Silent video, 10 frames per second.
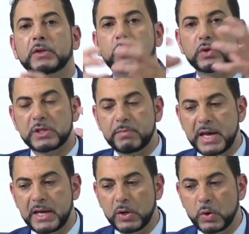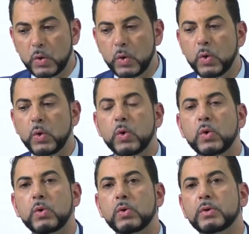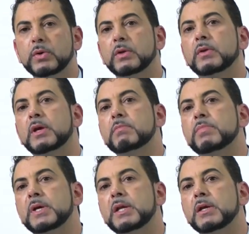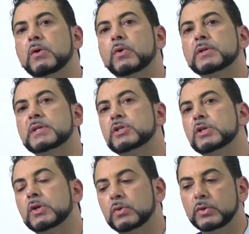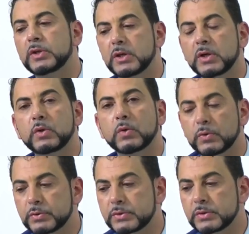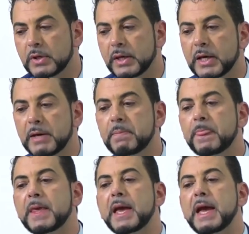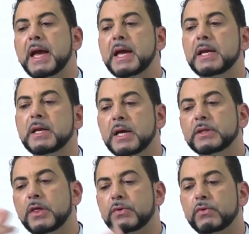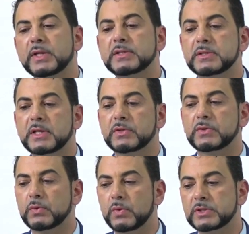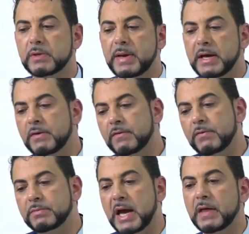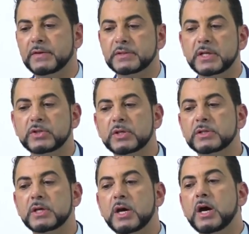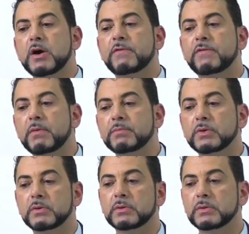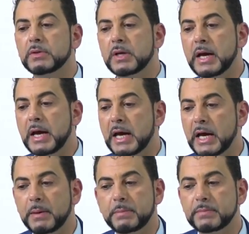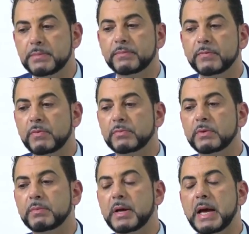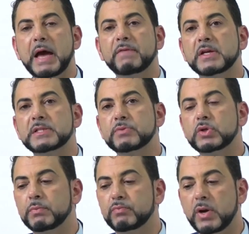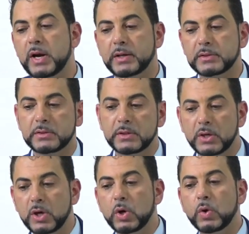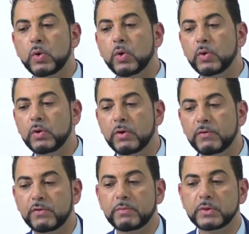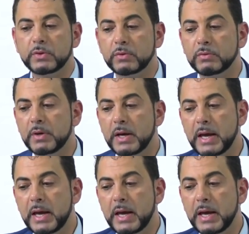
talks about all the competing organization, including yours, okay? And the threats that talks about from the others, such as from your having a substitute product, or from your